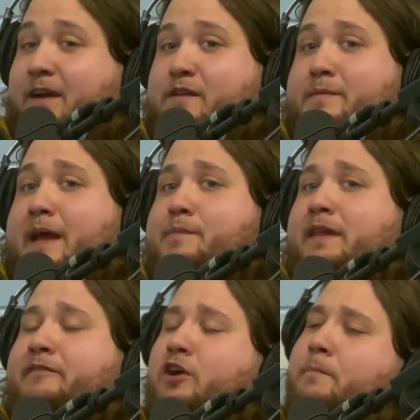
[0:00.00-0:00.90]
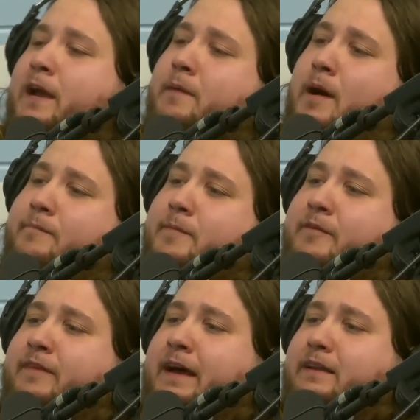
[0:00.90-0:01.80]
Sometimes I'll have to go pick them up from
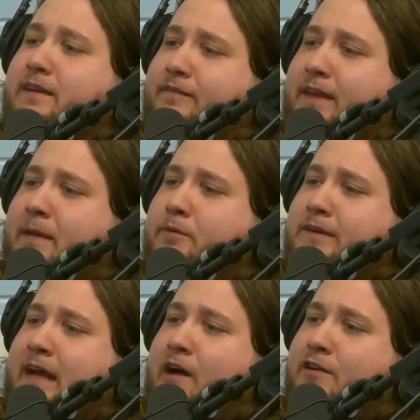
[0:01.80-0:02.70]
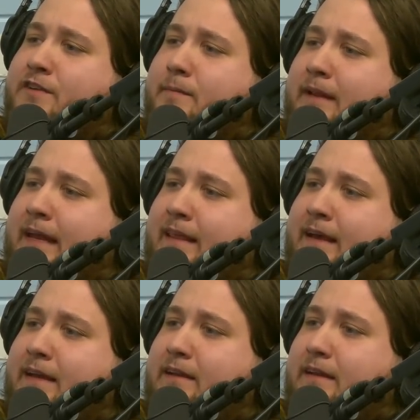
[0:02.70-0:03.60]
the vet if they get put down or something like
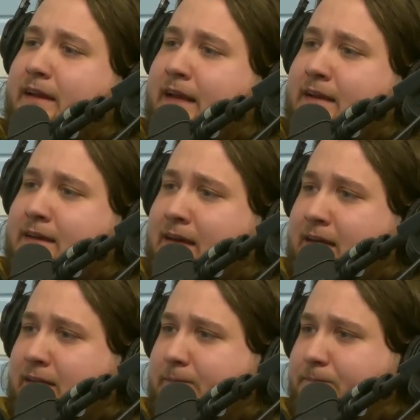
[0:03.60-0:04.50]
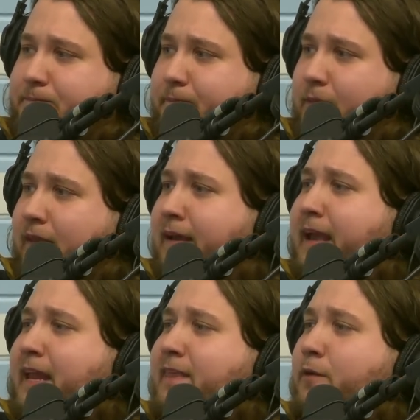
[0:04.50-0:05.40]
that. Okay, and, that uh, good. Like
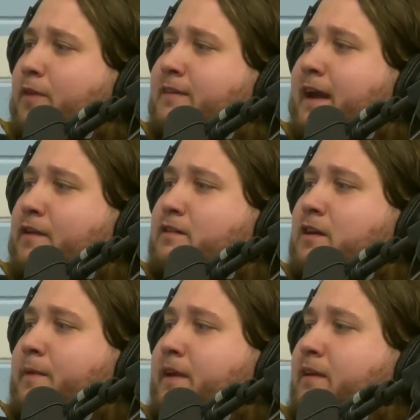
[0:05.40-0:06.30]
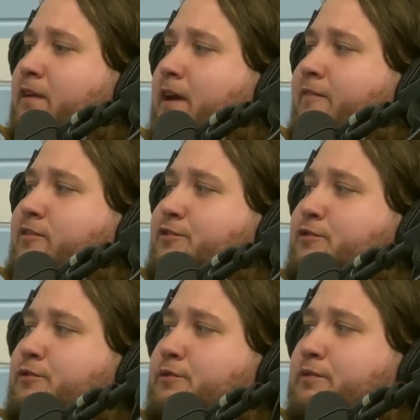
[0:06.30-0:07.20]
anything with taxidermy, you have
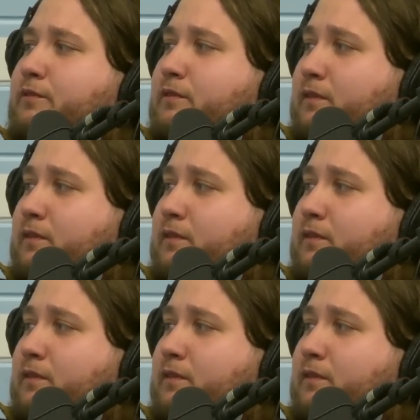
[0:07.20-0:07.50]
to.